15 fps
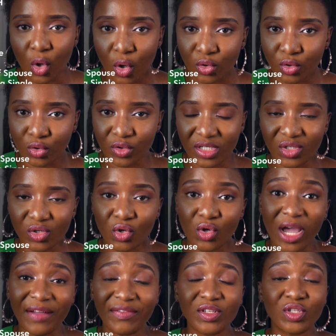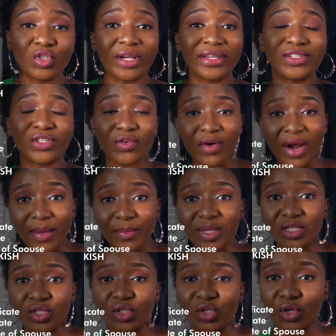country. So you have to transcribe
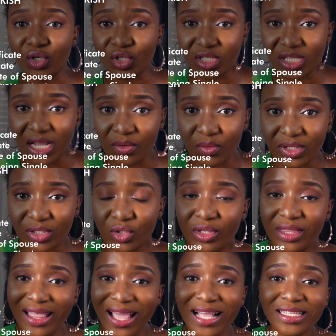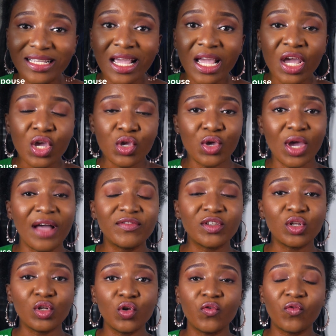it to Turkish language. So that you have
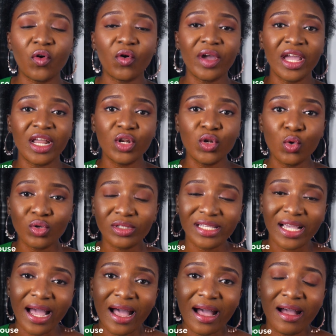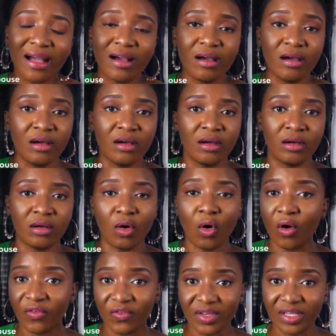to look for a
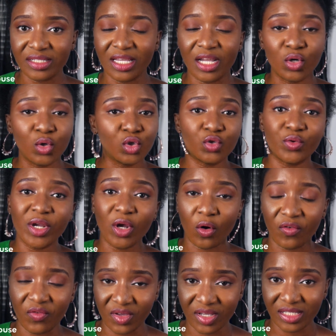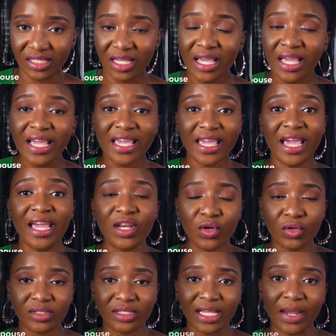office, a notary office here in
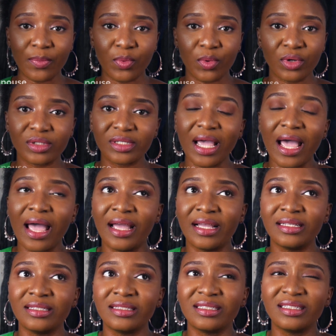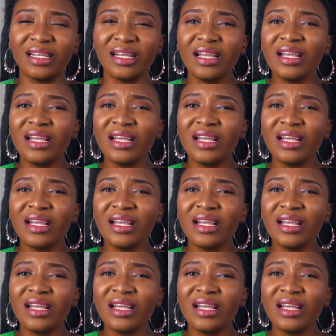North Cyprus and